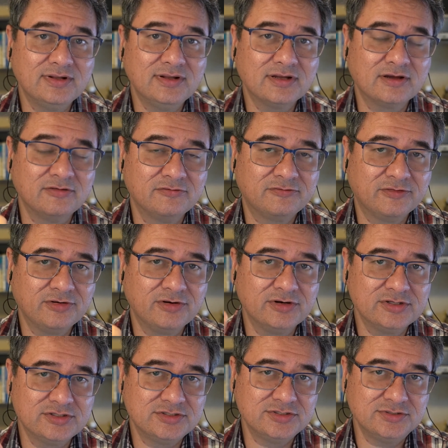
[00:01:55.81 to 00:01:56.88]
Confer
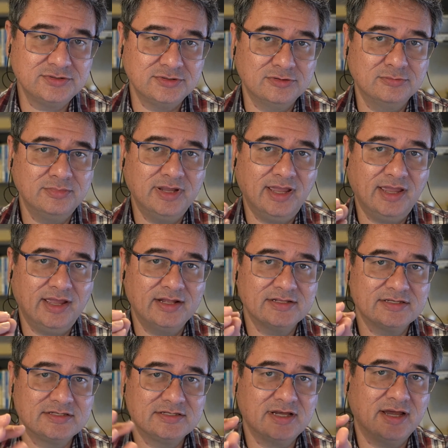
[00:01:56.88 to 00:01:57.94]
Zoom and
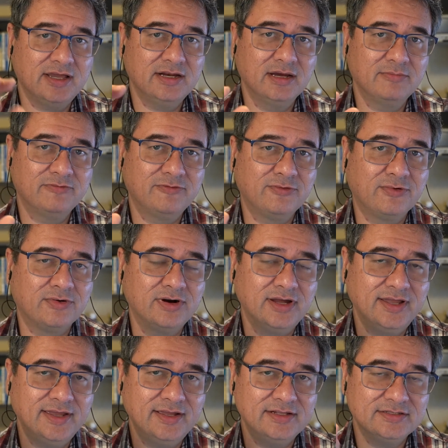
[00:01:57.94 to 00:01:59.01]
sign up for
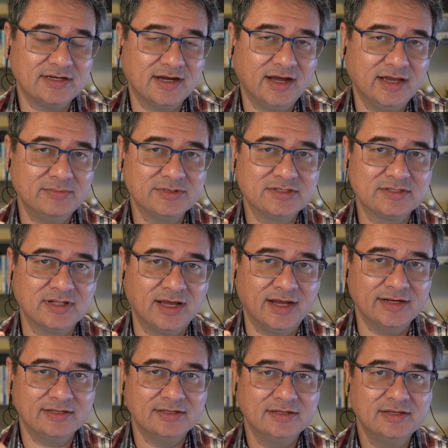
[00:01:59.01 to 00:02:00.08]
a time slot.
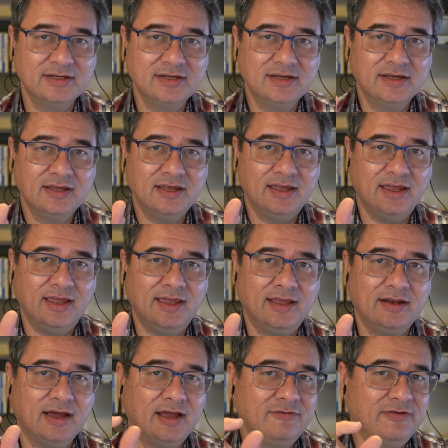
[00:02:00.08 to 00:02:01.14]
And
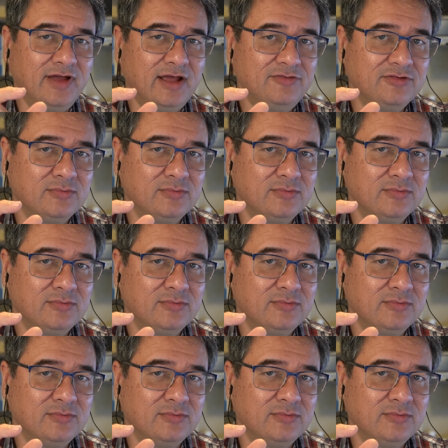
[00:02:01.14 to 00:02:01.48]
I've had some